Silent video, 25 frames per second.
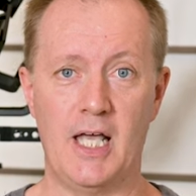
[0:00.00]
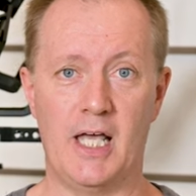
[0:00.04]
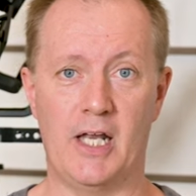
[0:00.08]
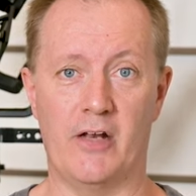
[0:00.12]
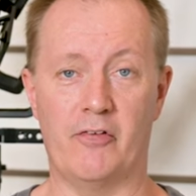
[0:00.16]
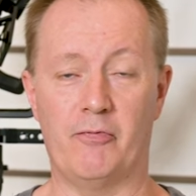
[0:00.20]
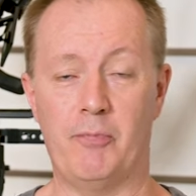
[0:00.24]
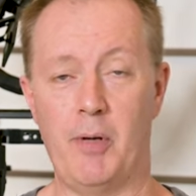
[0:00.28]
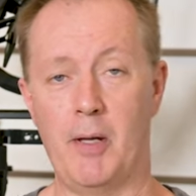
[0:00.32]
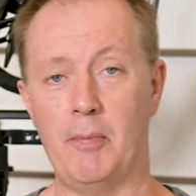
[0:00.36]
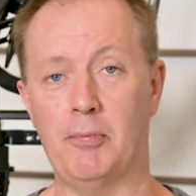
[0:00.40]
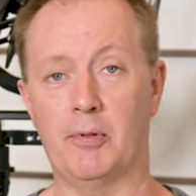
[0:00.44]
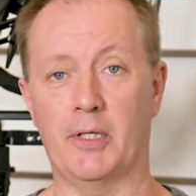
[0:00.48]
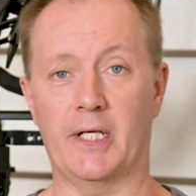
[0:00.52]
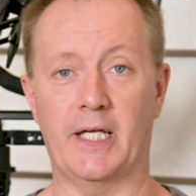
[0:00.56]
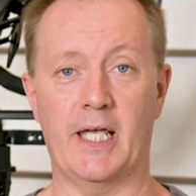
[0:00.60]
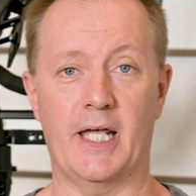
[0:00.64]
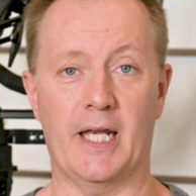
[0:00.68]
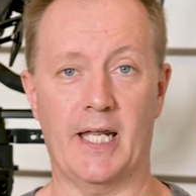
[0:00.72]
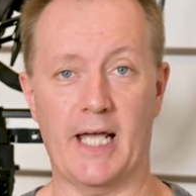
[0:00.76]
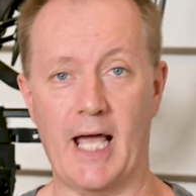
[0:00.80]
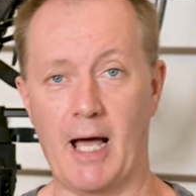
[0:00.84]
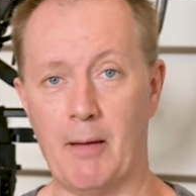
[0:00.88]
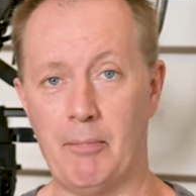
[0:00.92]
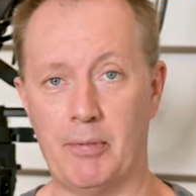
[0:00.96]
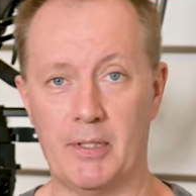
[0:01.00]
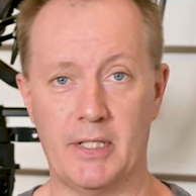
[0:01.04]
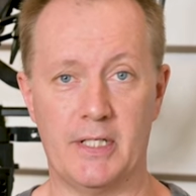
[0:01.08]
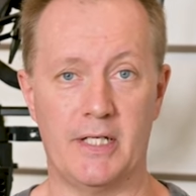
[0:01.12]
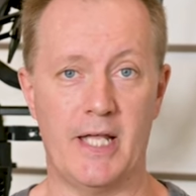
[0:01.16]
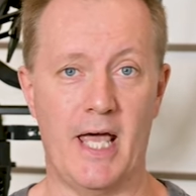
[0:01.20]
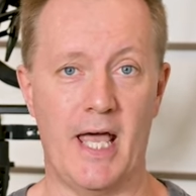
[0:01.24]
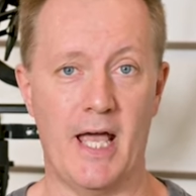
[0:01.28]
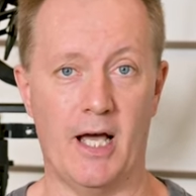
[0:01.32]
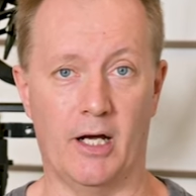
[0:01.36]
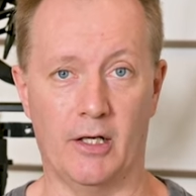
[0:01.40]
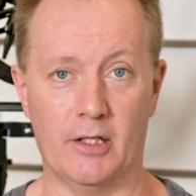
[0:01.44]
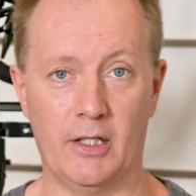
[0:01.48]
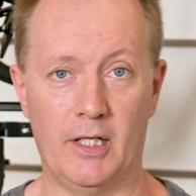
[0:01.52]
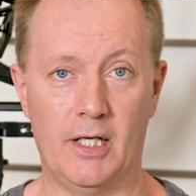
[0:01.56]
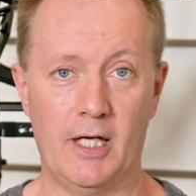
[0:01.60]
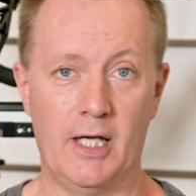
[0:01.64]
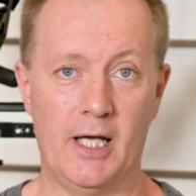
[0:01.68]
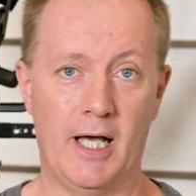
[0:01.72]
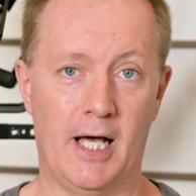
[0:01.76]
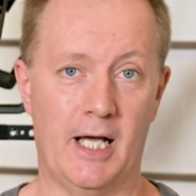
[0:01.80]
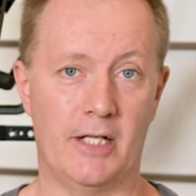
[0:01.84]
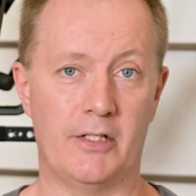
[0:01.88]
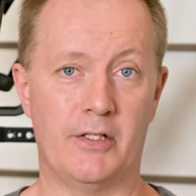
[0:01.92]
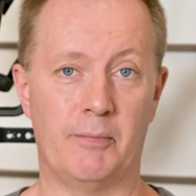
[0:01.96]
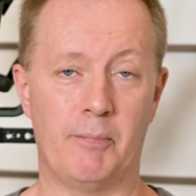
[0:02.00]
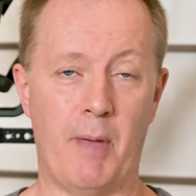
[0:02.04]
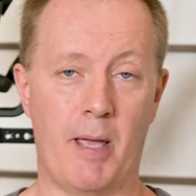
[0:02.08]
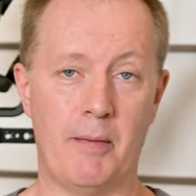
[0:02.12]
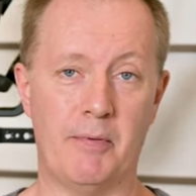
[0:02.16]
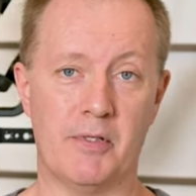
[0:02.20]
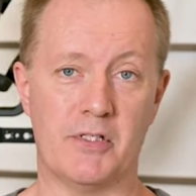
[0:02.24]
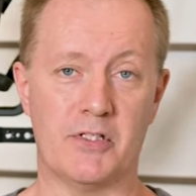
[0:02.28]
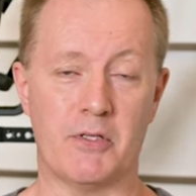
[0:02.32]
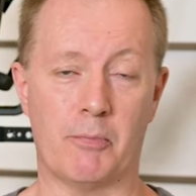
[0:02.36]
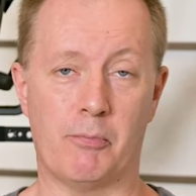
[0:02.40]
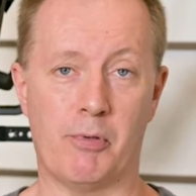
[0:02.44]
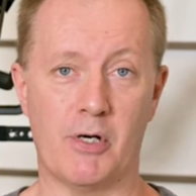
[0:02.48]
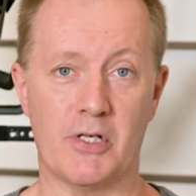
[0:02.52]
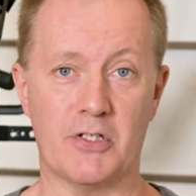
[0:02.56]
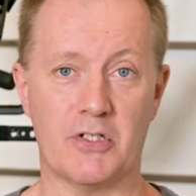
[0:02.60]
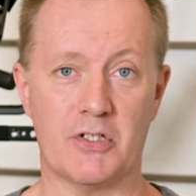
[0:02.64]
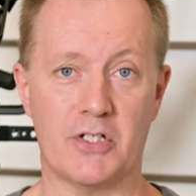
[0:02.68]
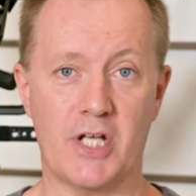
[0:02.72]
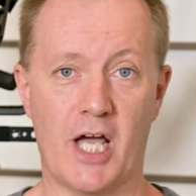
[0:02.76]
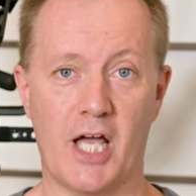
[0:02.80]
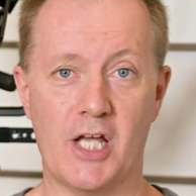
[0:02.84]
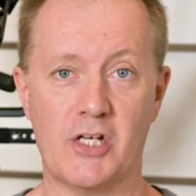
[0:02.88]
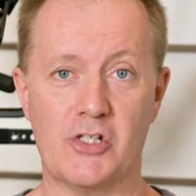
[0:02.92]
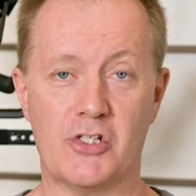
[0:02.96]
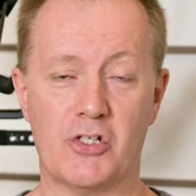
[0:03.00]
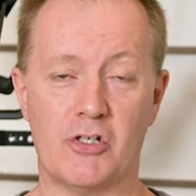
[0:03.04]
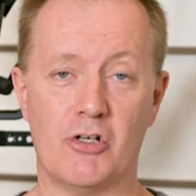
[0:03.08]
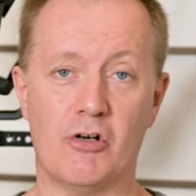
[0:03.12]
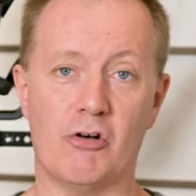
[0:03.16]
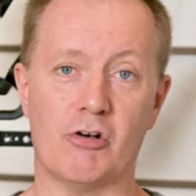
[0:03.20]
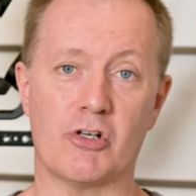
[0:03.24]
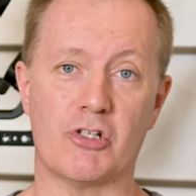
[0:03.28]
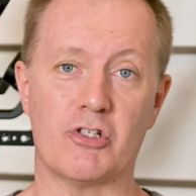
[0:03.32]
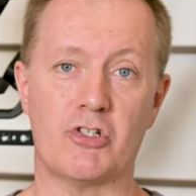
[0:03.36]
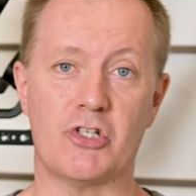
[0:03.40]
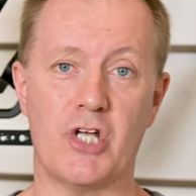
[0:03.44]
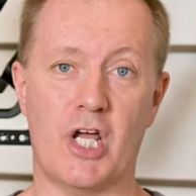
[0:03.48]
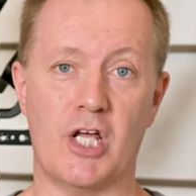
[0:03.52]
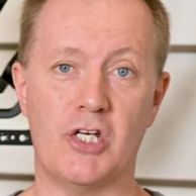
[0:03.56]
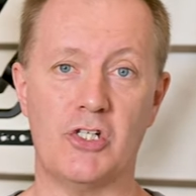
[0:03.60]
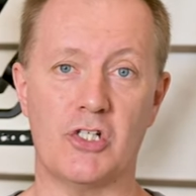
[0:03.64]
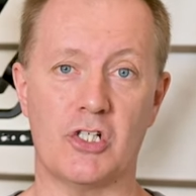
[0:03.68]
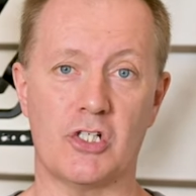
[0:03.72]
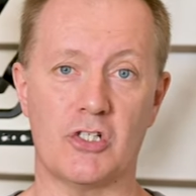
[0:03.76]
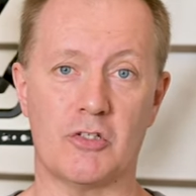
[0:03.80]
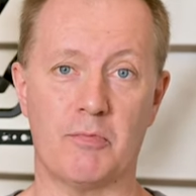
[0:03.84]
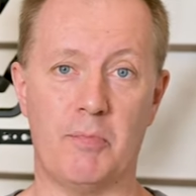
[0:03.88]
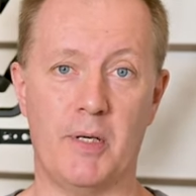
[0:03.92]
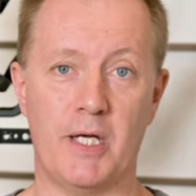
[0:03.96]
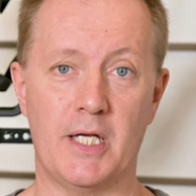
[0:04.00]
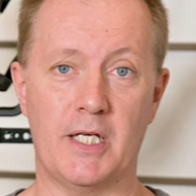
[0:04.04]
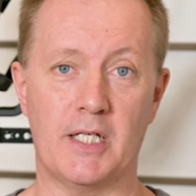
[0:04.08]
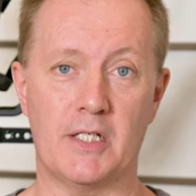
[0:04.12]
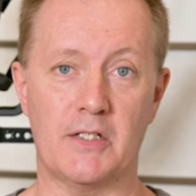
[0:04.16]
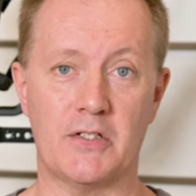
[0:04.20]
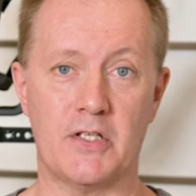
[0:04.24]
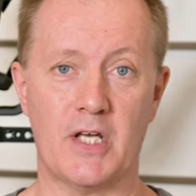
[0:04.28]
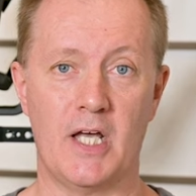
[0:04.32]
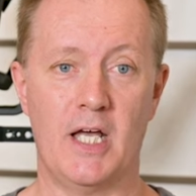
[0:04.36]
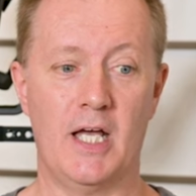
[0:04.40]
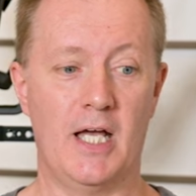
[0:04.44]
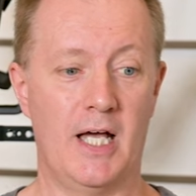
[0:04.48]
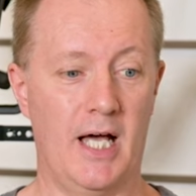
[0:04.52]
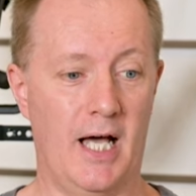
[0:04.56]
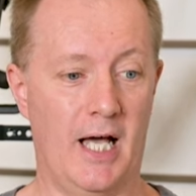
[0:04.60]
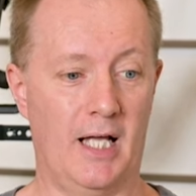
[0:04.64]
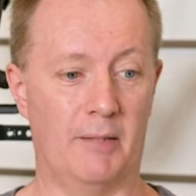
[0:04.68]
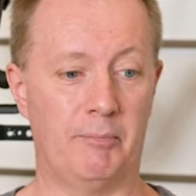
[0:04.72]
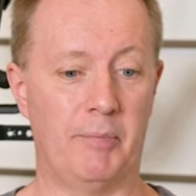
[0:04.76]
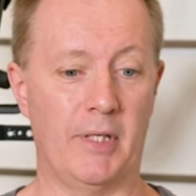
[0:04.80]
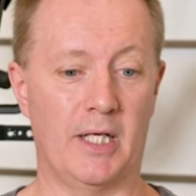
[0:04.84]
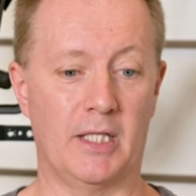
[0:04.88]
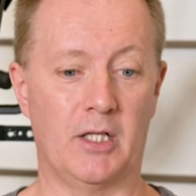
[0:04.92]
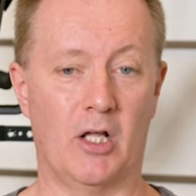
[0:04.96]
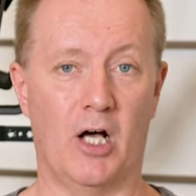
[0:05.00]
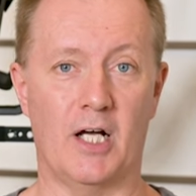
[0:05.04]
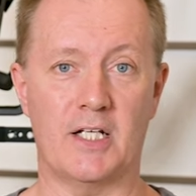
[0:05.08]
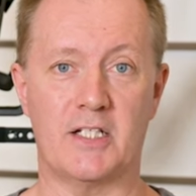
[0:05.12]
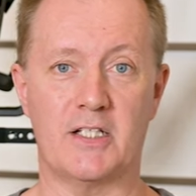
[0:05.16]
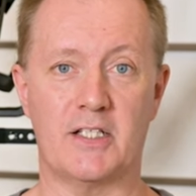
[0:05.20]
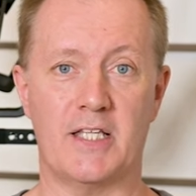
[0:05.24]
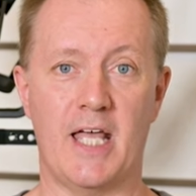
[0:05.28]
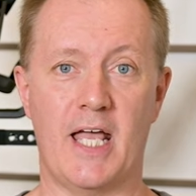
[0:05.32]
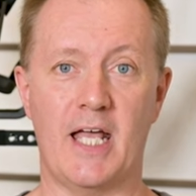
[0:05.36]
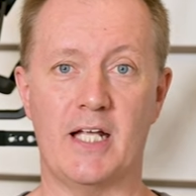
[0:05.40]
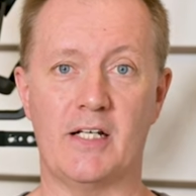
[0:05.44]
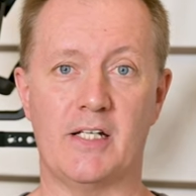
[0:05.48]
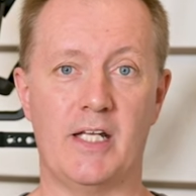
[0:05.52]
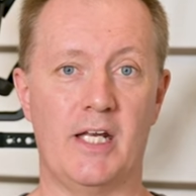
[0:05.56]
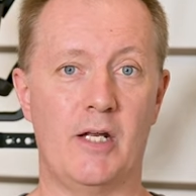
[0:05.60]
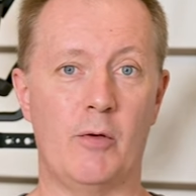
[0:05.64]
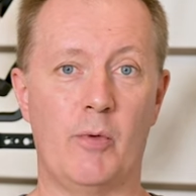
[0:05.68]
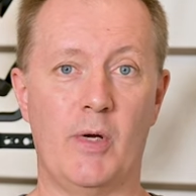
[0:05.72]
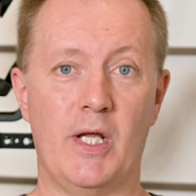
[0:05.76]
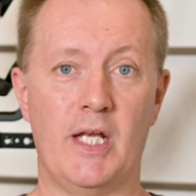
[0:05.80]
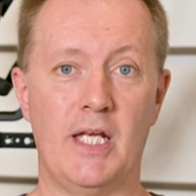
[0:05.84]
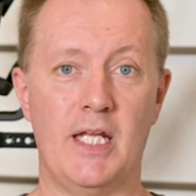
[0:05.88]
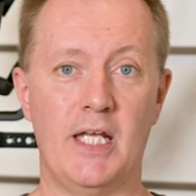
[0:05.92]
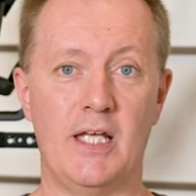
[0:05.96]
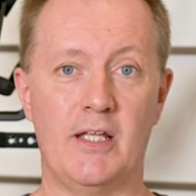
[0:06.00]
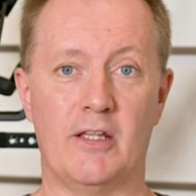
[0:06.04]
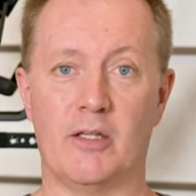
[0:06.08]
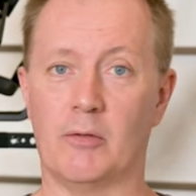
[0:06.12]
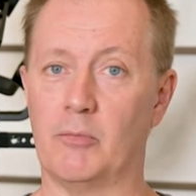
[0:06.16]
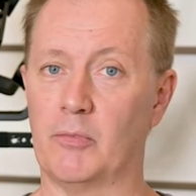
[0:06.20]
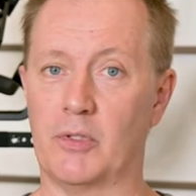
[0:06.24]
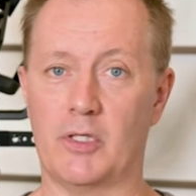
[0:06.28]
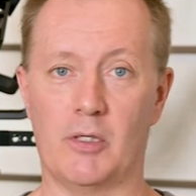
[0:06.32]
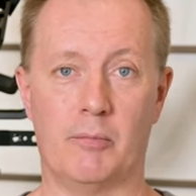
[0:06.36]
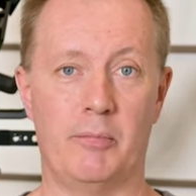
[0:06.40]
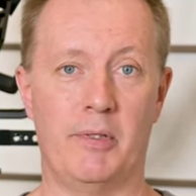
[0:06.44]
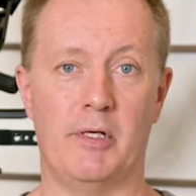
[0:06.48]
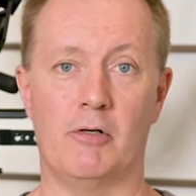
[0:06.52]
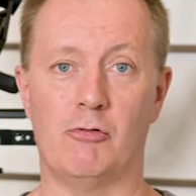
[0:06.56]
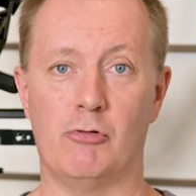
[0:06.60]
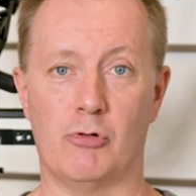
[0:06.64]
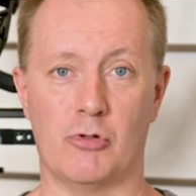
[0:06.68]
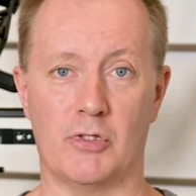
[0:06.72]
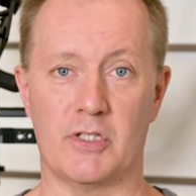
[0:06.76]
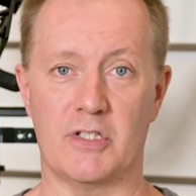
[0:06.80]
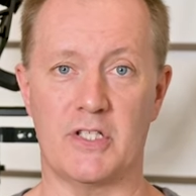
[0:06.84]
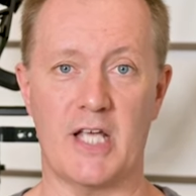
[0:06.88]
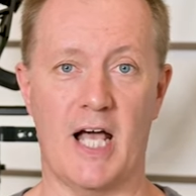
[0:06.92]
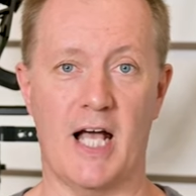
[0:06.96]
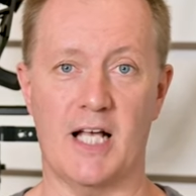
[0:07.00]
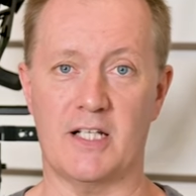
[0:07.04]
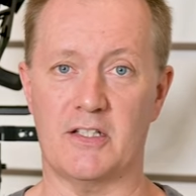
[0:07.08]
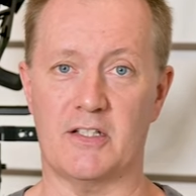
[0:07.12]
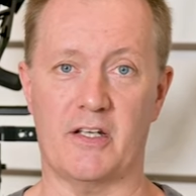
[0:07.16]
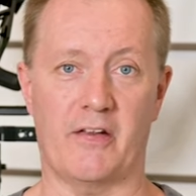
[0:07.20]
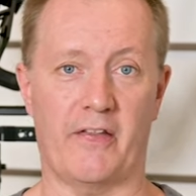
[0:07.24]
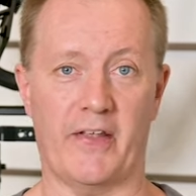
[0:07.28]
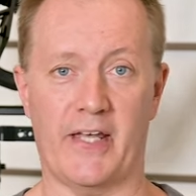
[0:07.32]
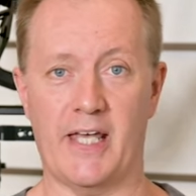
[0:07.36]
And if people are getting up and down, uh, maybe it's a presentation or exchanging speakers, uh, a big light stand anywhere near them can be a real disaster.